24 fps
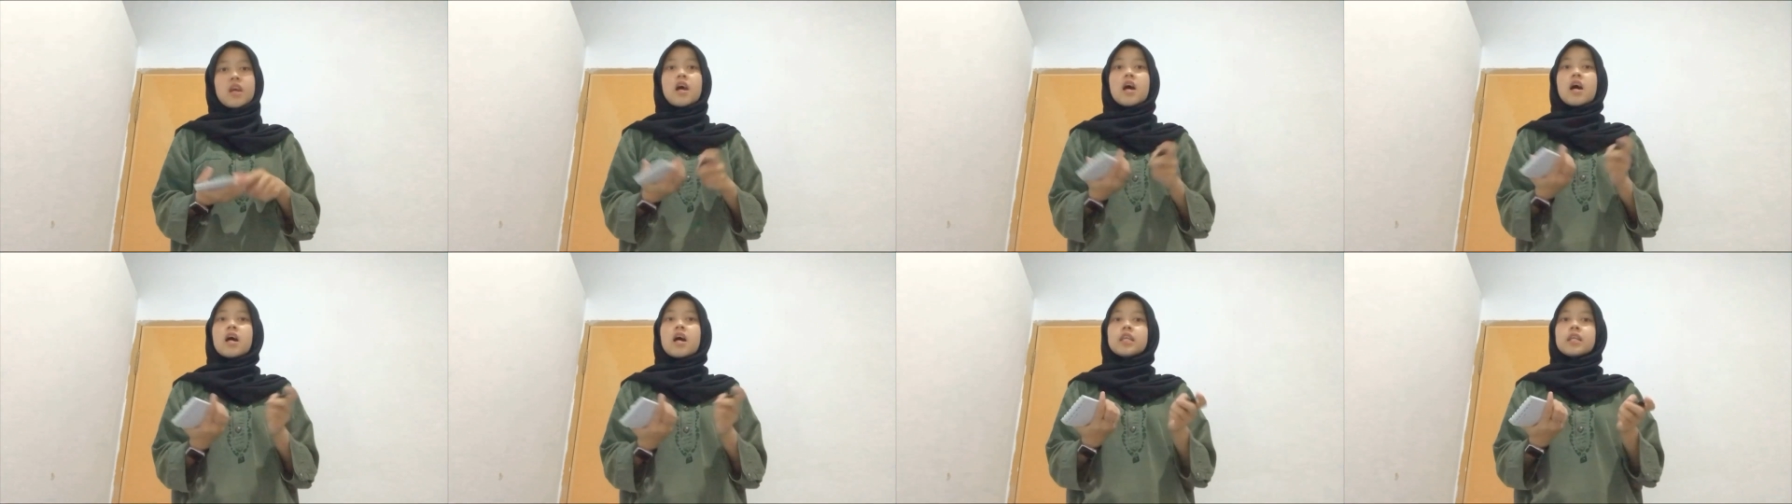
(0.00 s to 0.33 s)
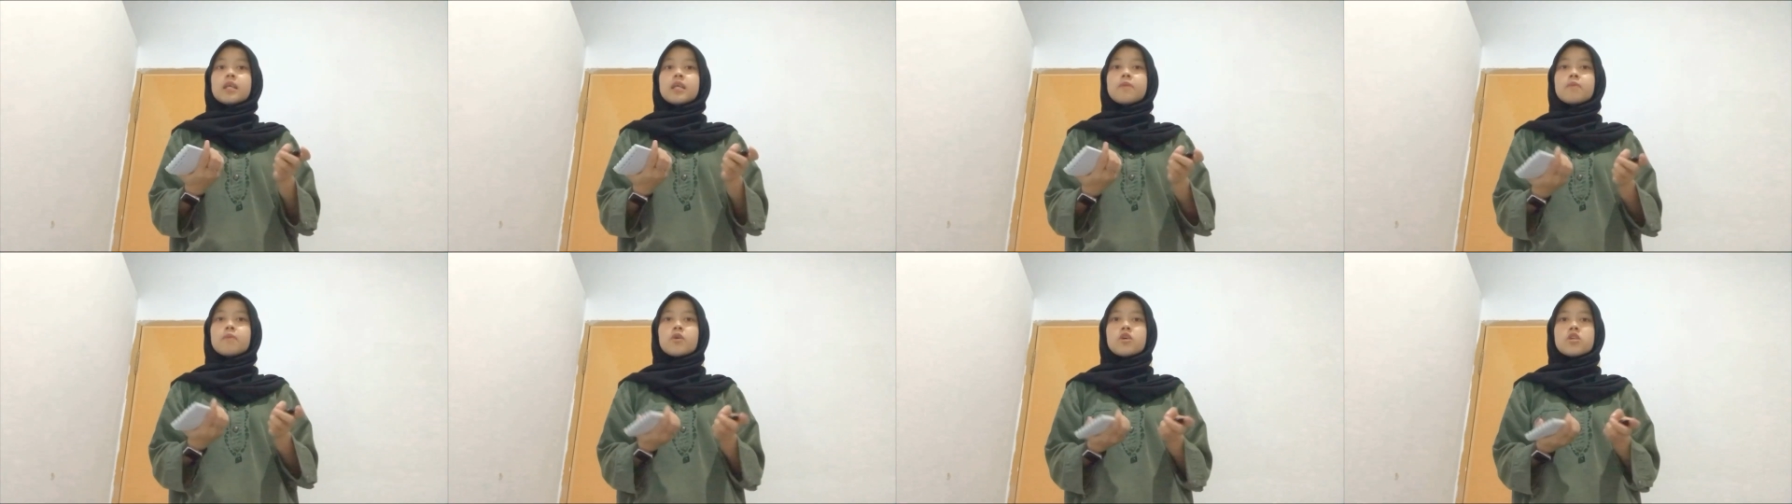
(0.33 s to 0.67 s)
The
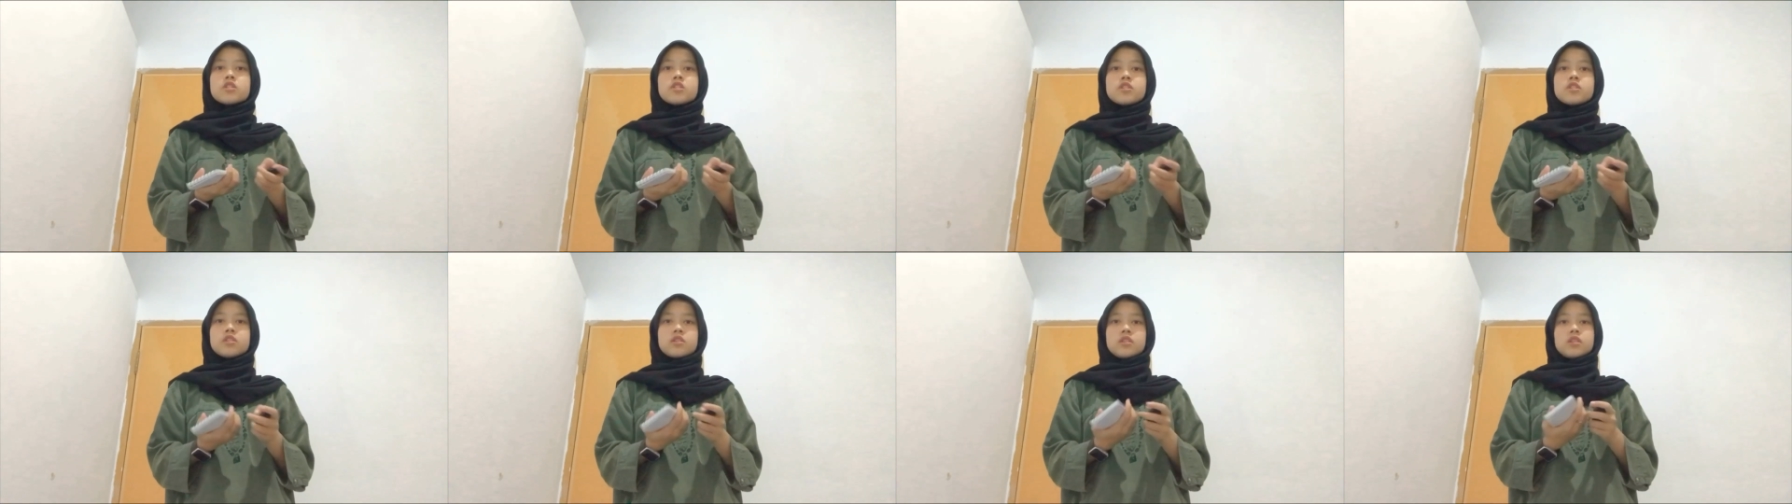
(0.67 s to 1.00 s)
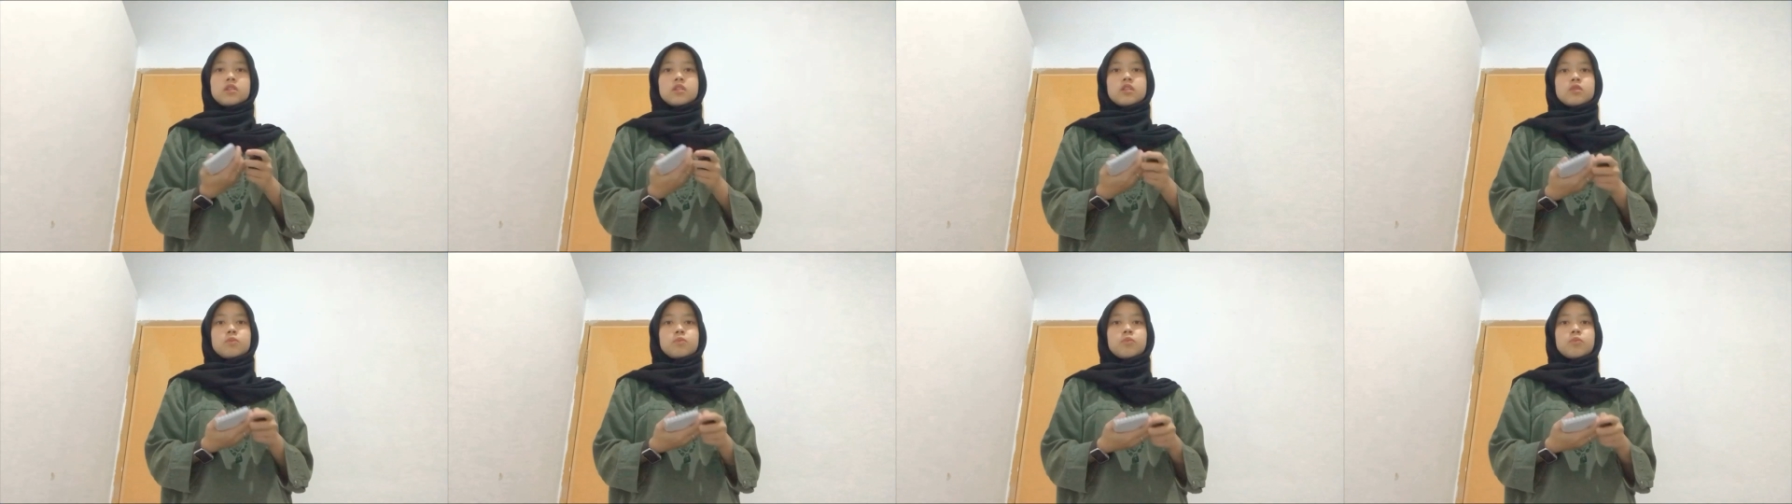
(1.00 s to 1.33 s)
most
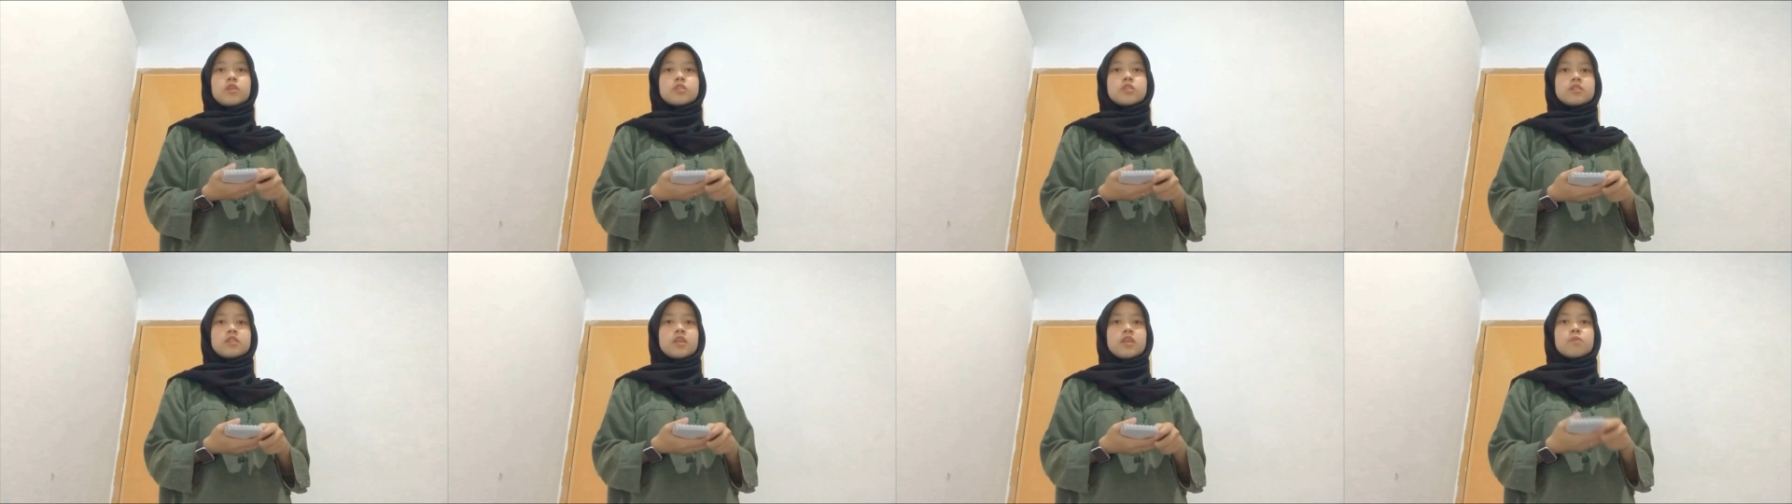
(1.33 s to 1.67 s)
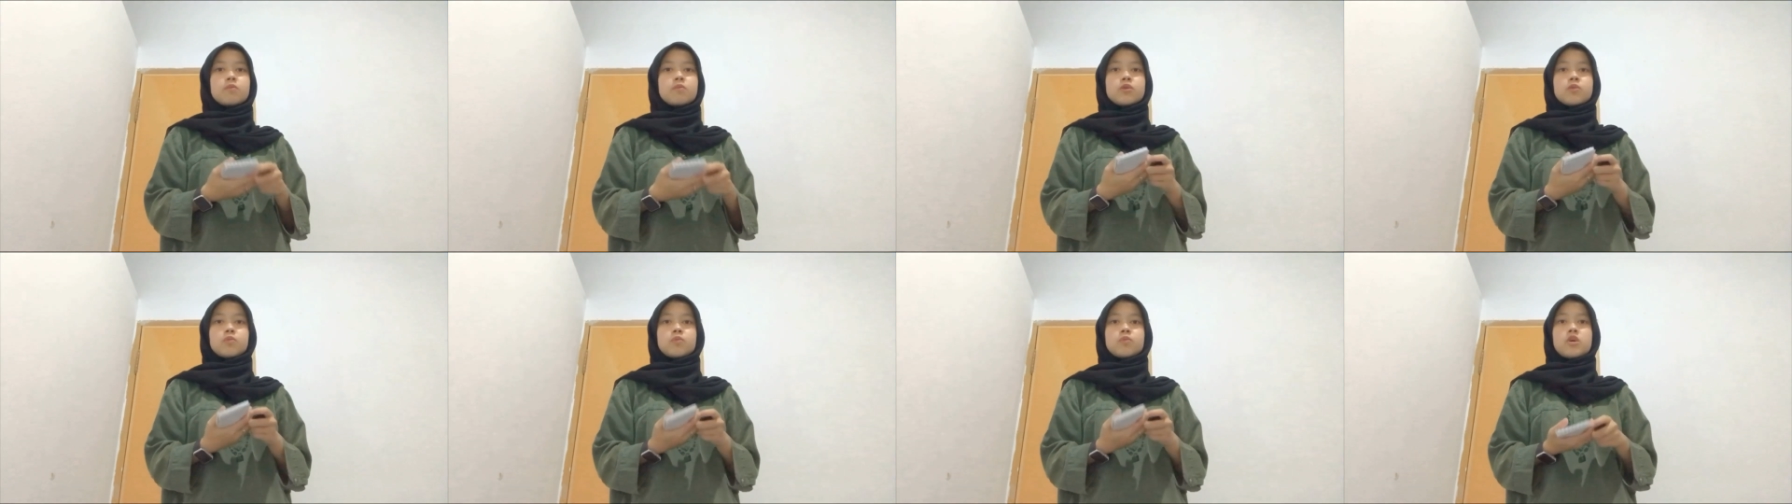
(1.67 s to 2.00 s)
important
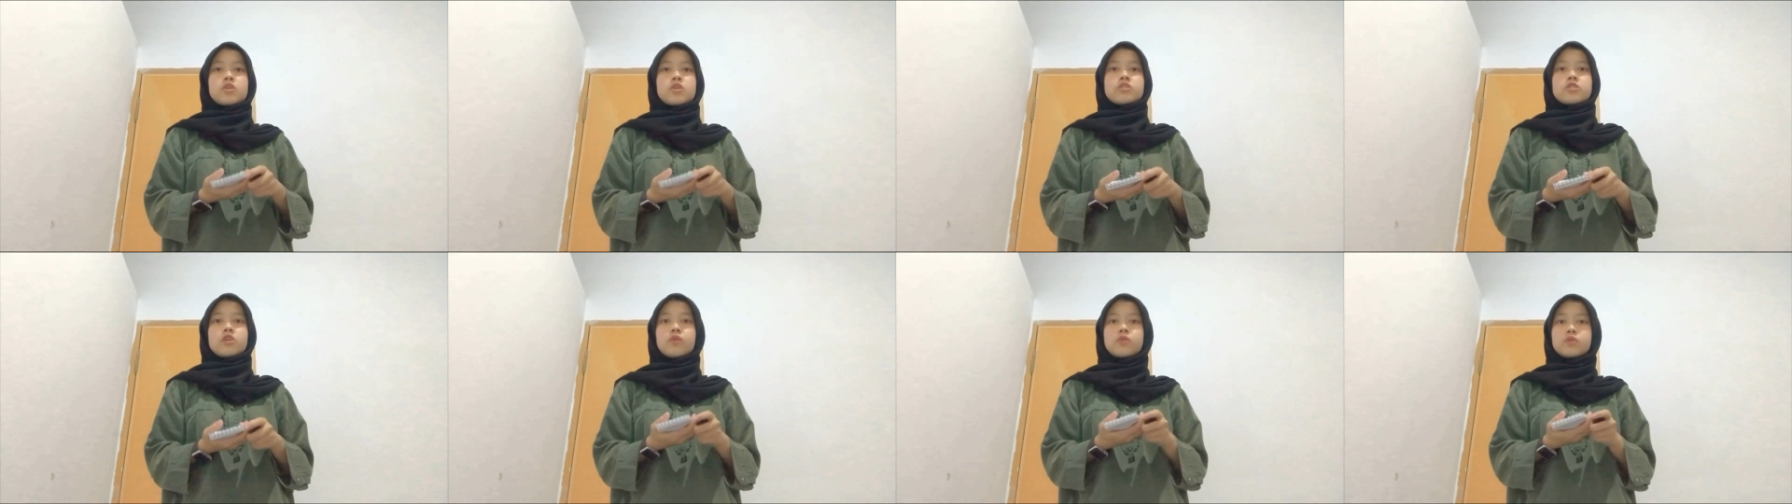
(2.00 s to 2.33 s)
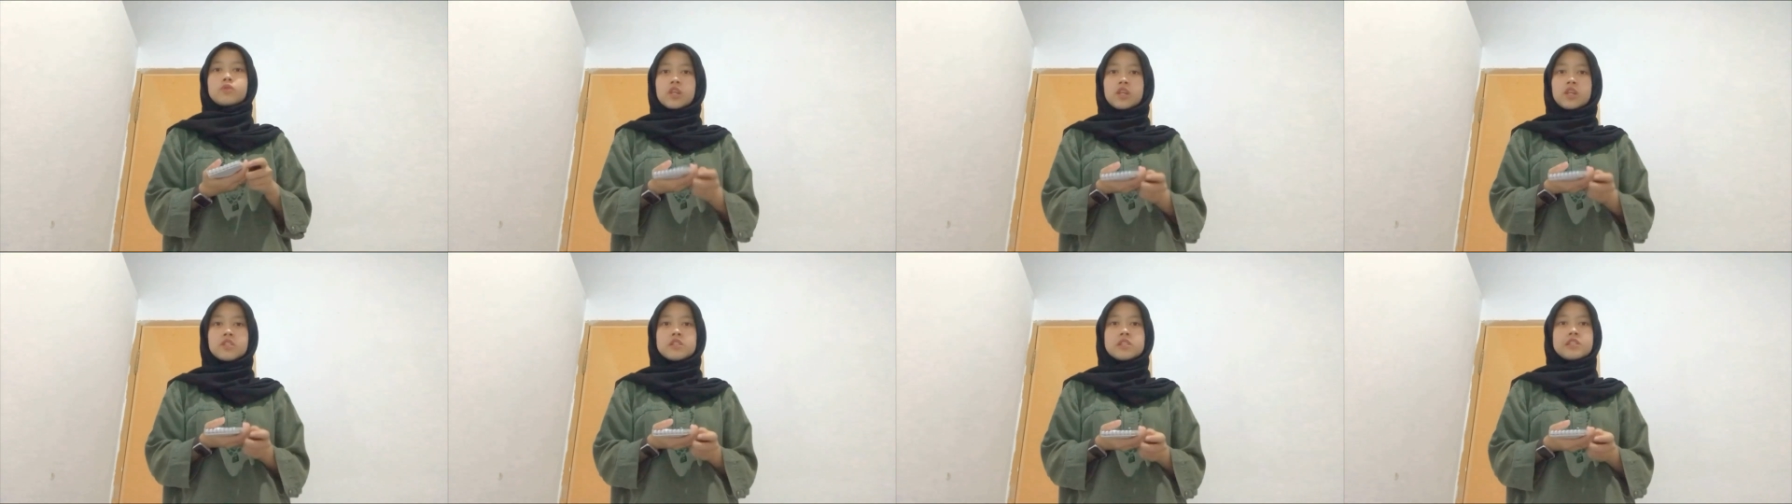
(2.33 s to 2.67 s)
purpose of
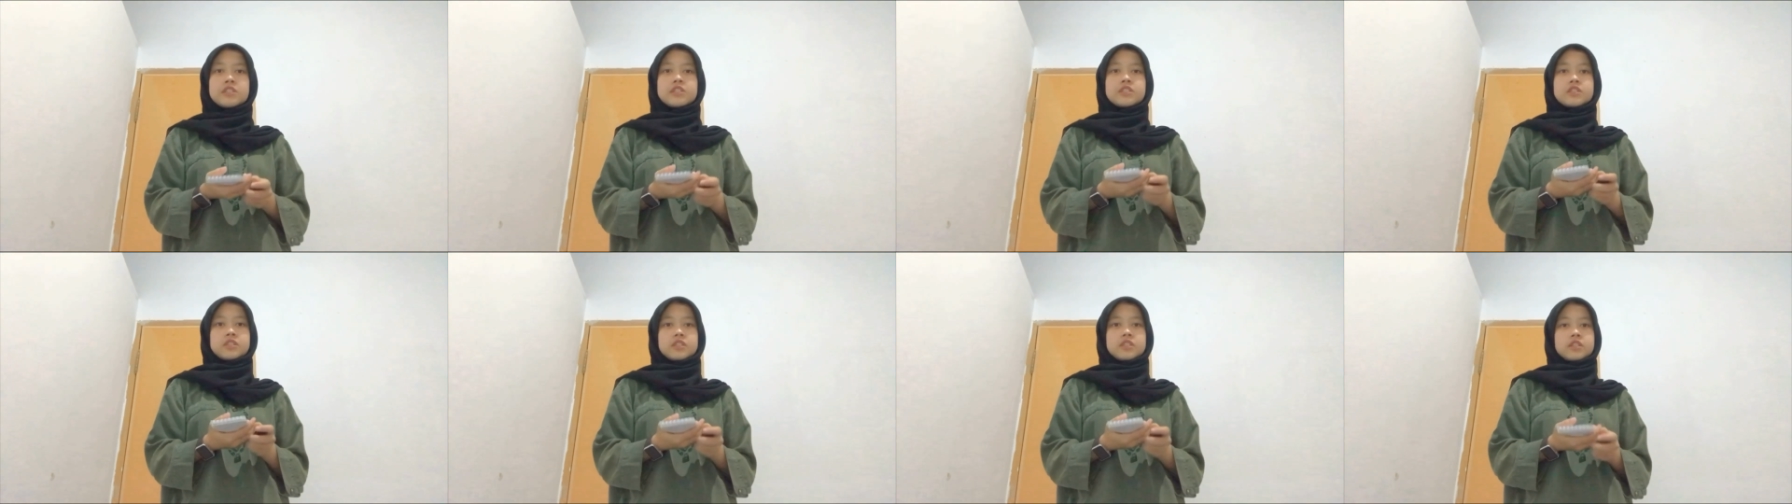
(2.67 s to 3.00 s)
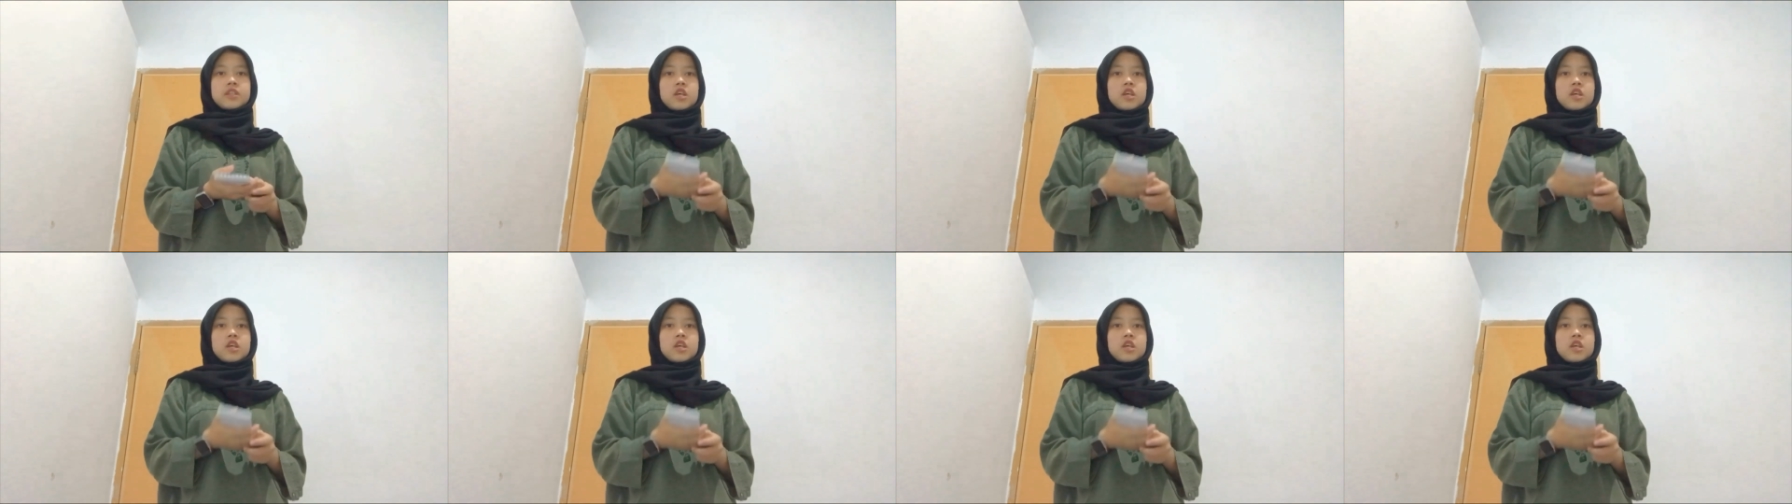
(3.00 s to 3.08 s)
transition